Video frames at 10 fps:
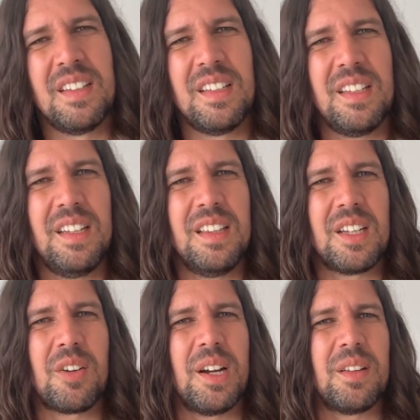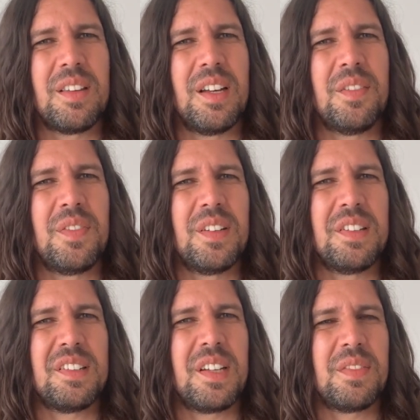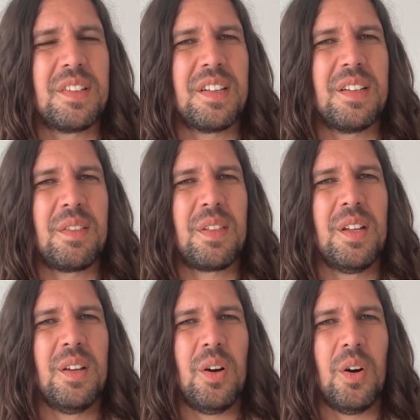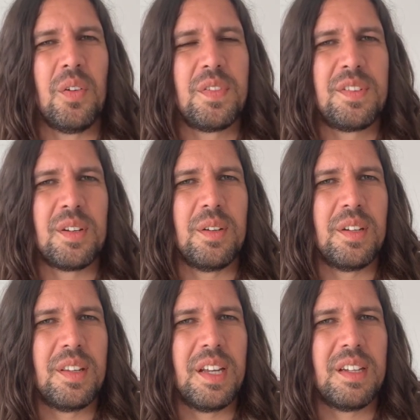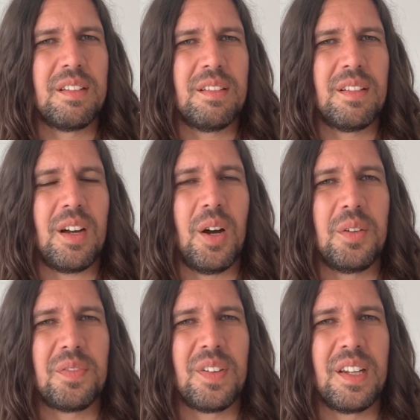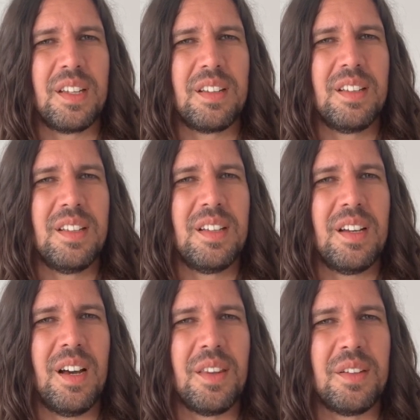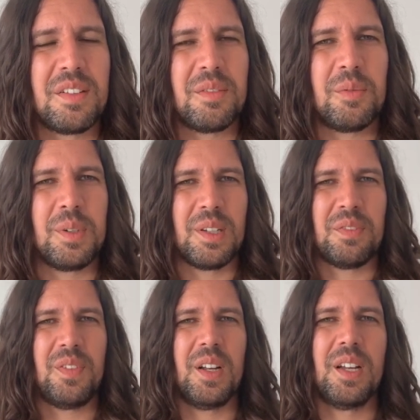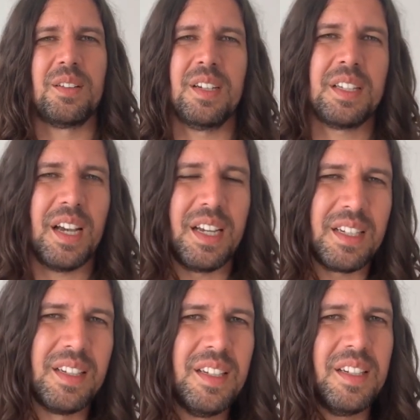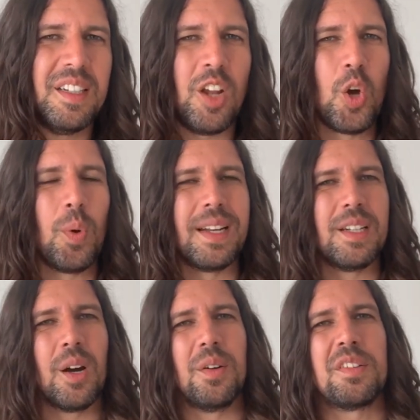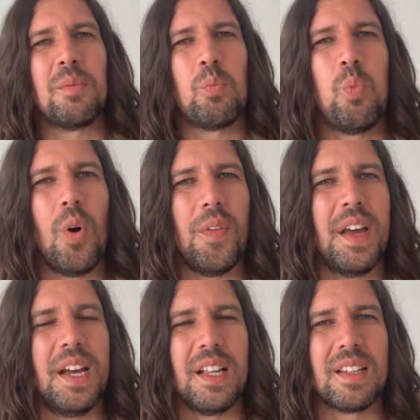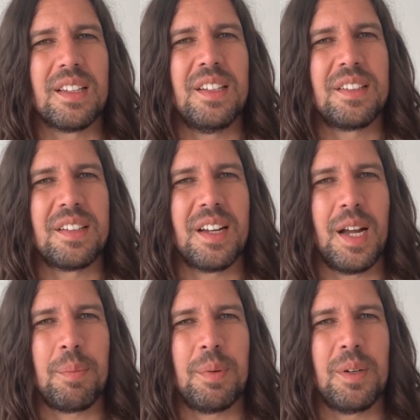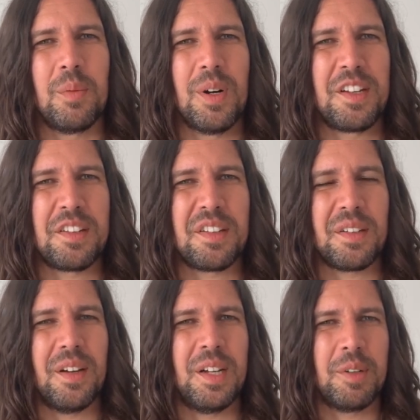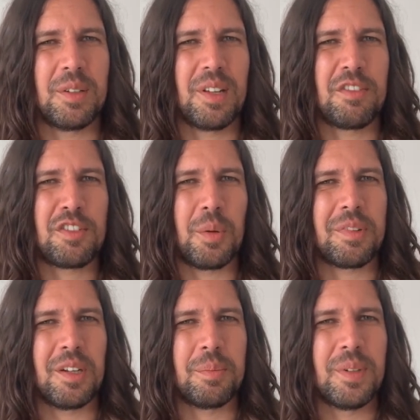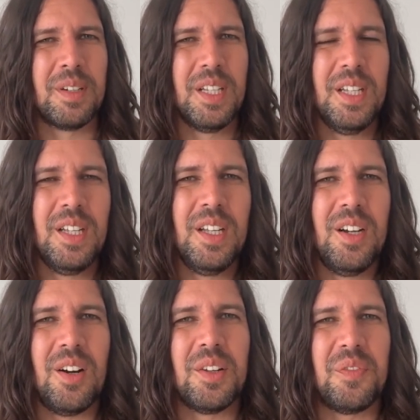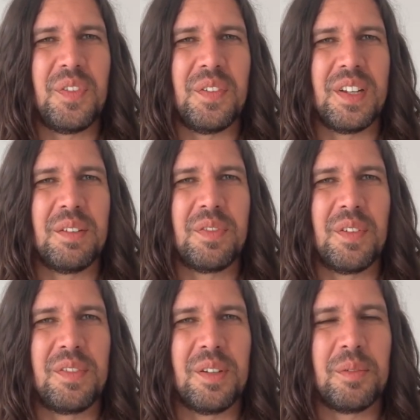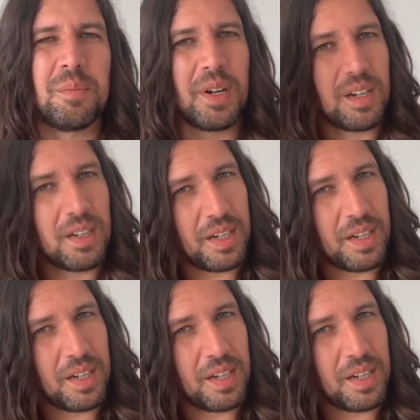in the ground there for the 17th of June, and then hopefully others will follow again. No one knows what the hell is going to happen in wider society when all those shops open on the 15th of June, but